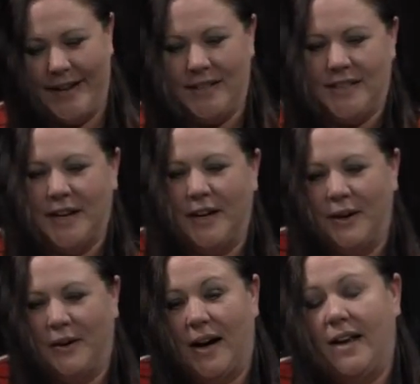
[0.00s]
And
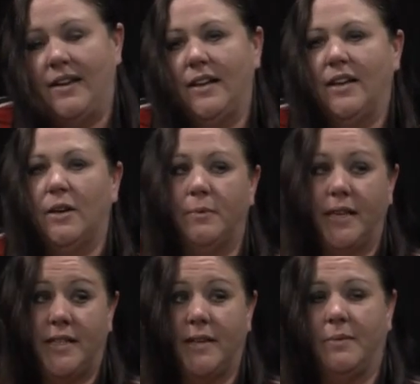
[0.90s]
so, we
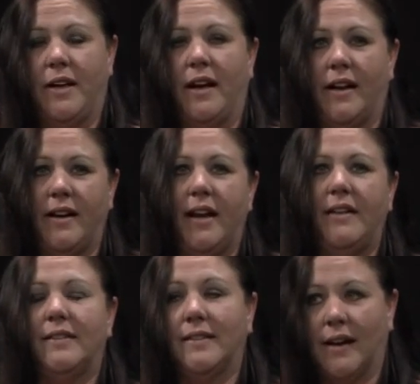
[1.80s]
had
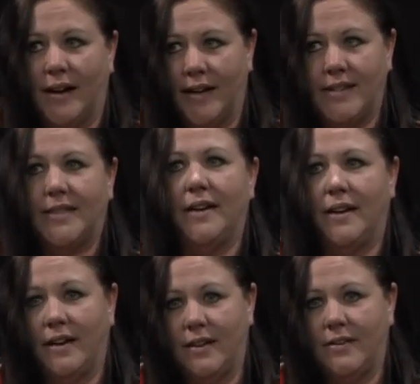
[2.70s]
a lot
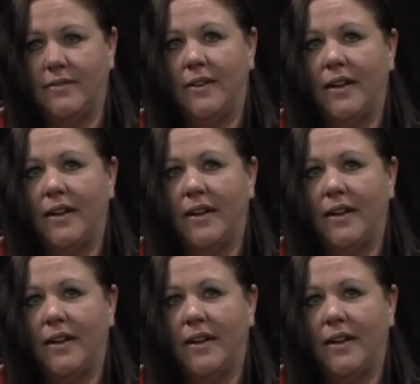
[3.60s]
of